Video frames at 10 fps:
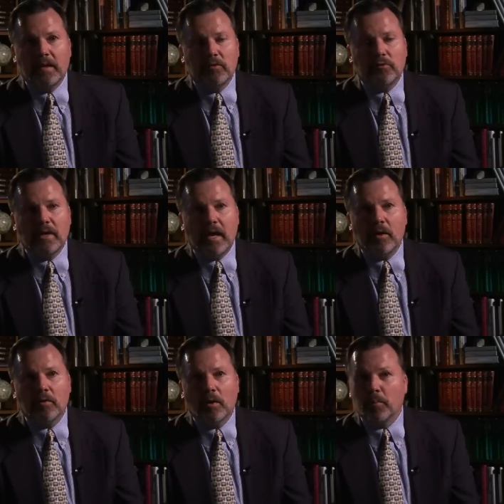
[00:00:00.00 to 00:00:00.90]
is
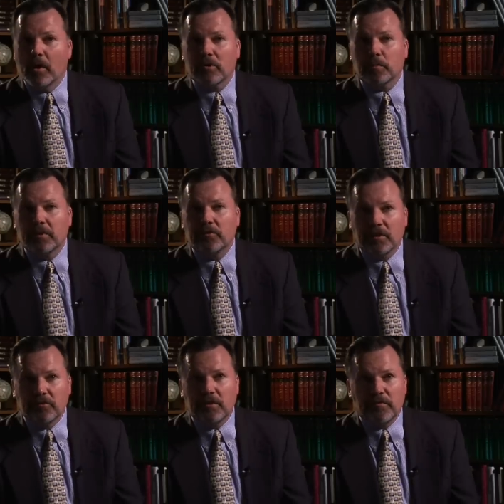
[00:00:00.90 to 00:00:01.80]
now approximately
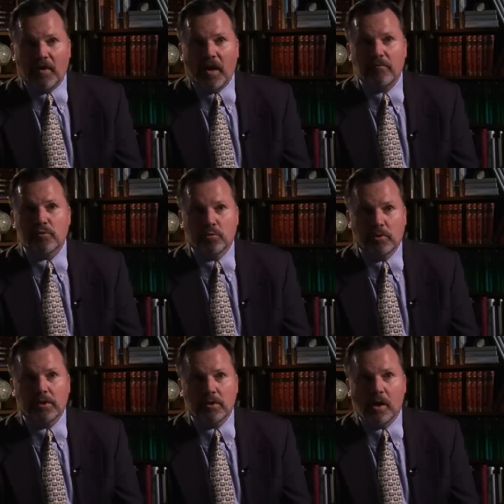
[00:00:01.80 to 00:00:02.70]
sixty-five
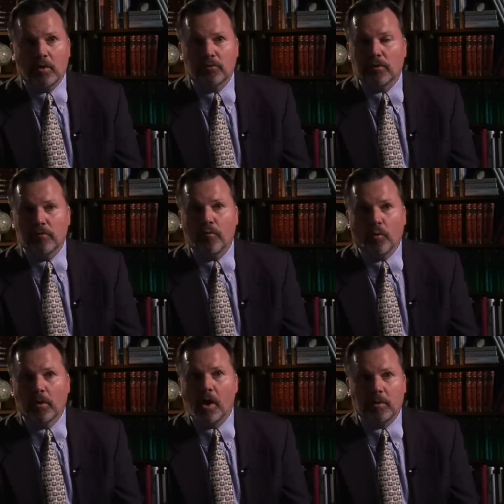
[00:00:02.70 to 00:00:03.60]
trillion dollars in
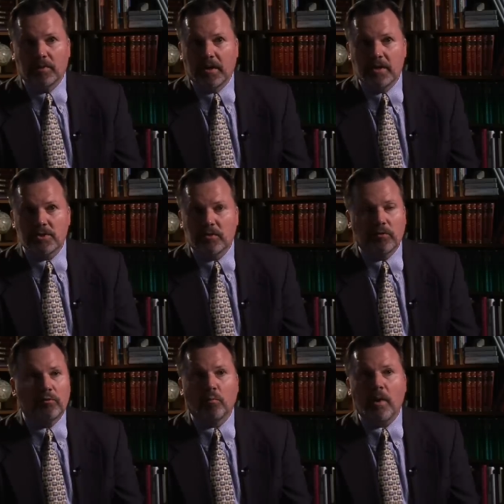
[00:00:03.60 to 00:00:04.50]
foreign obligations. It's